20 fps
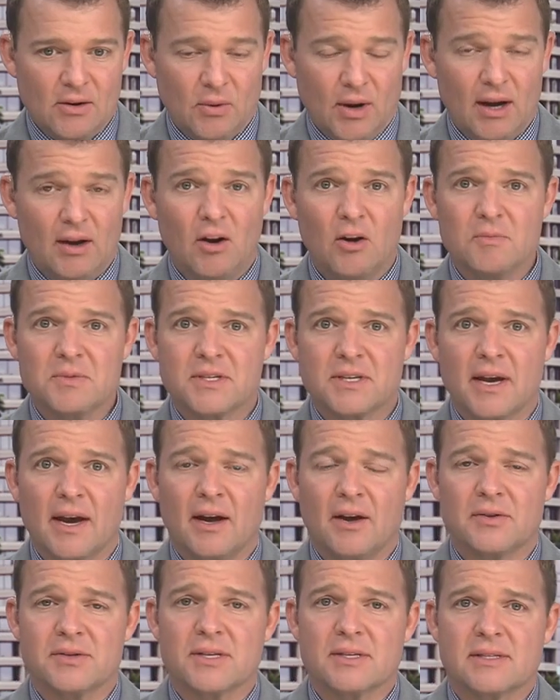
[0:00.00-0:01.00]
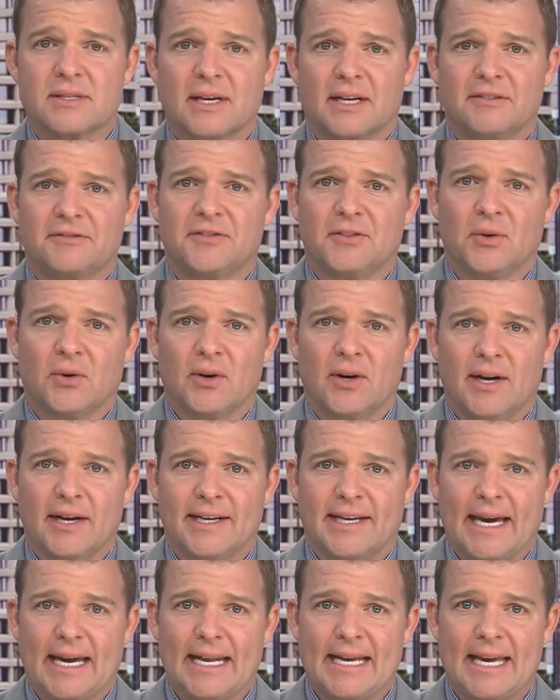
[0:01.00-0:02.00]
Well, home sales in South Florida are
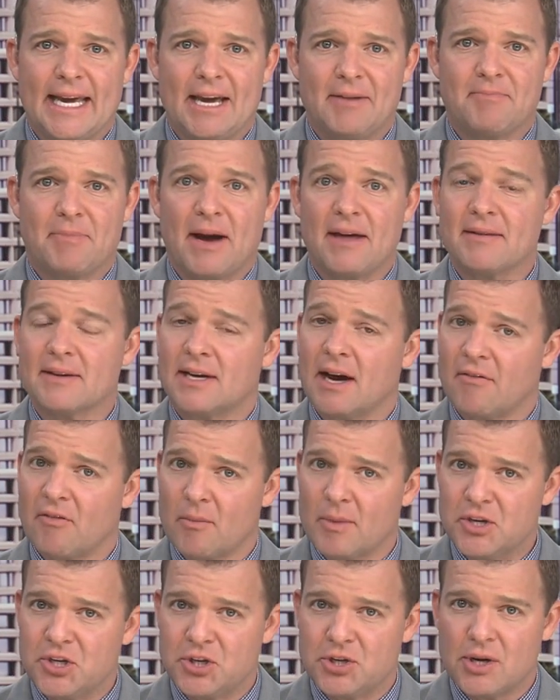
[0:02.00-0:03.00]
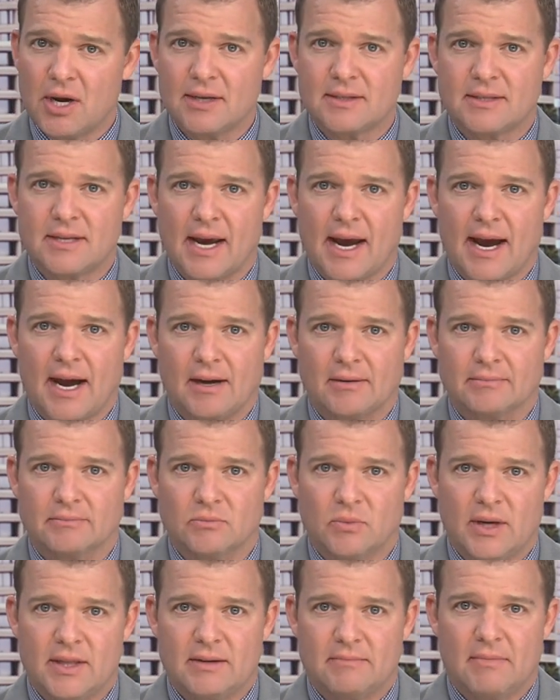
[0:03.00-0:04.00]
getting hit by the government shutdown.
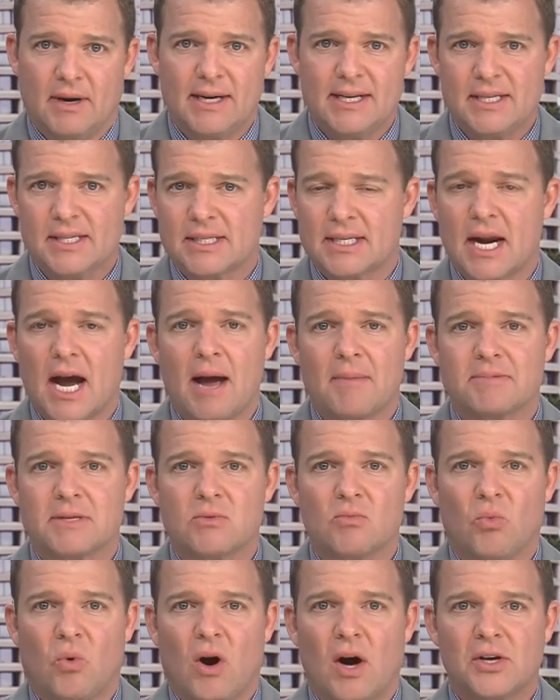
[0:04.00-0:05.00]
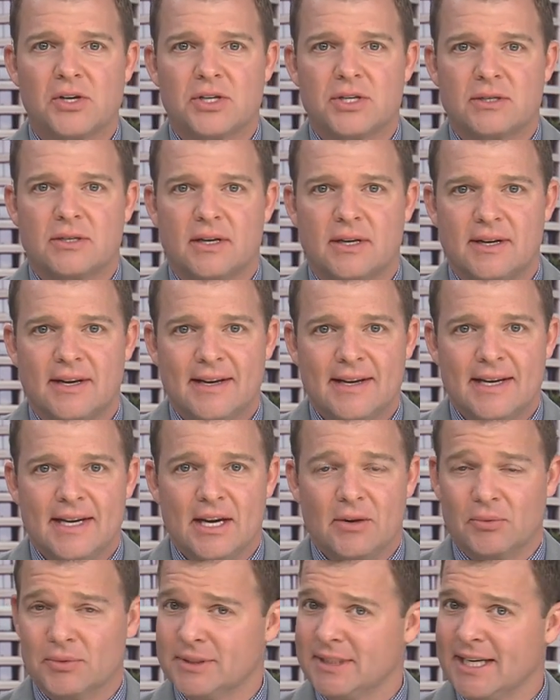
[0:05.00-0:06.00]
When the money stopped in Washington,
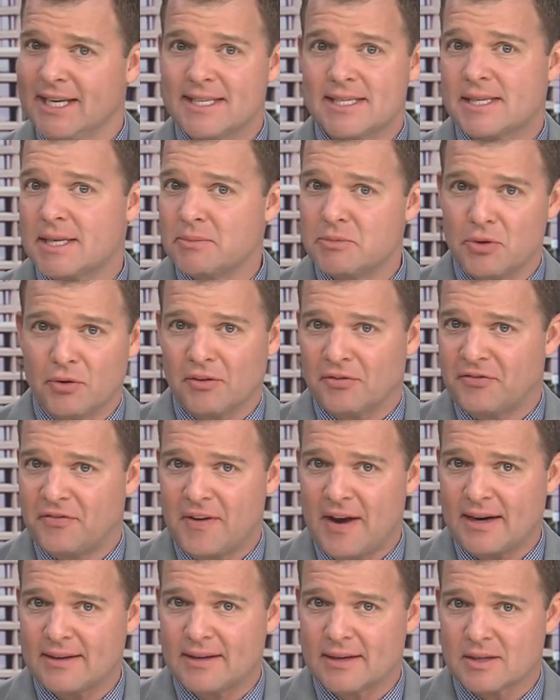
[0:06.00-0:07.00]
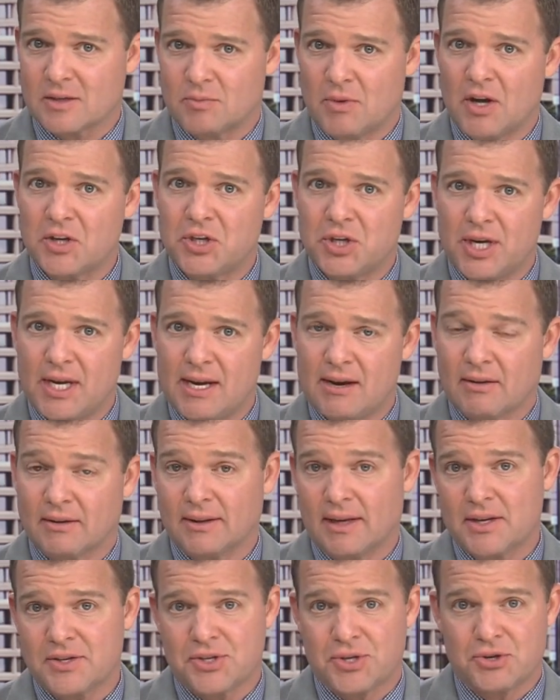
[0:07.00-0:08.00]
it really didn't seem to affect us much here
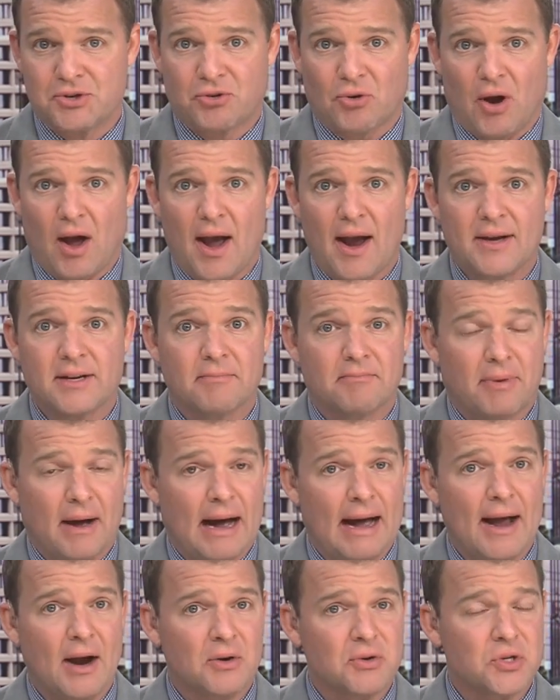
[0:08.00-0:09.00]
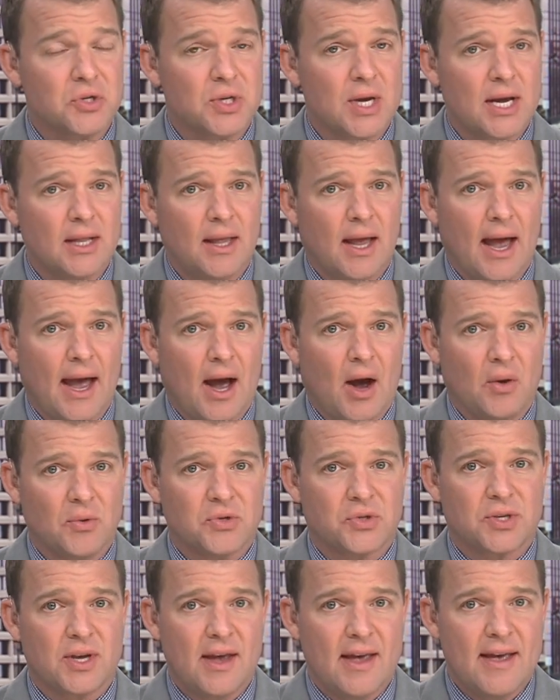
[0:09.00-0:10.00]
unless you're trying to buy or sell a
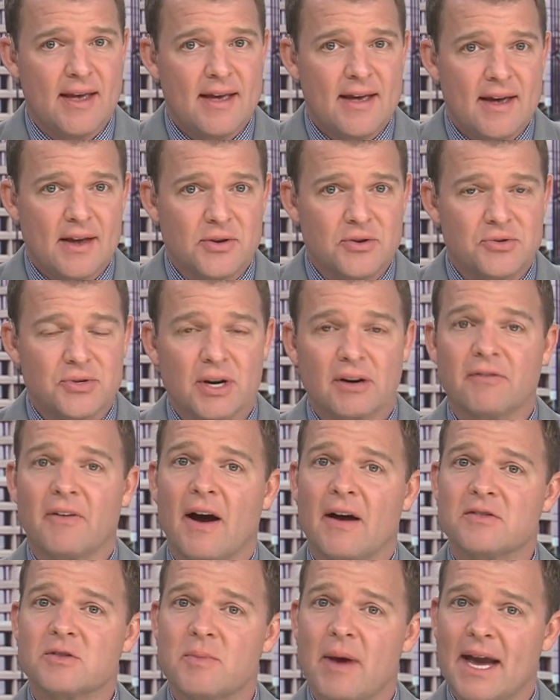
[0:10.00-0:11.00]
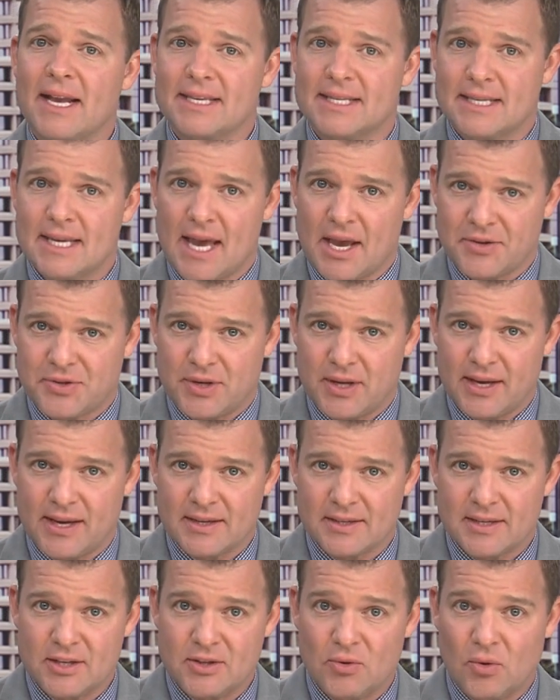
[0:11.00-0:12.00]
house. News Channel five's Matt Szcesny
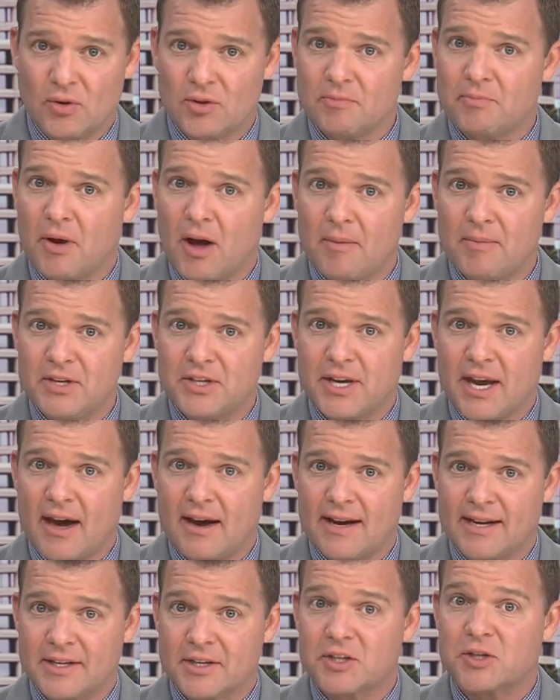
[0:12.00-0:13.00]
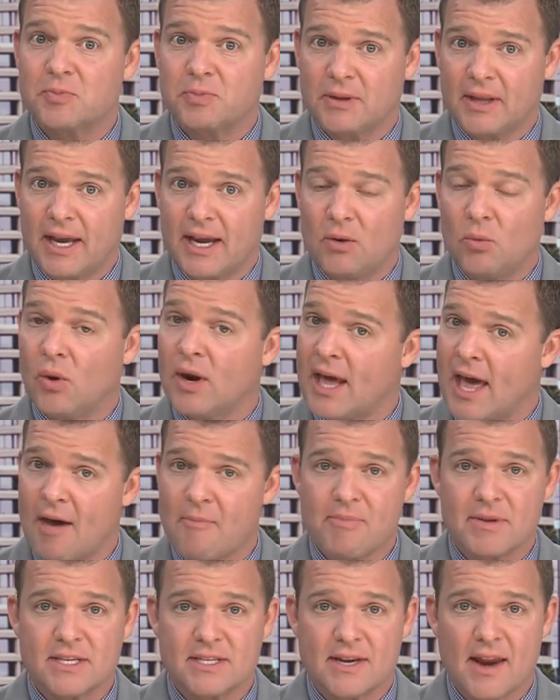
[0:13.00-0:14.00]
is in northern Palm Beach County to explain what
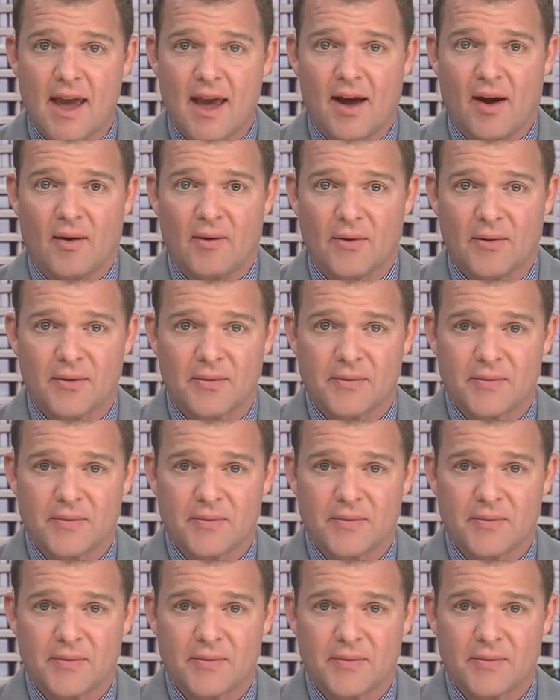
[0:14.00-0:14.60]
happens now.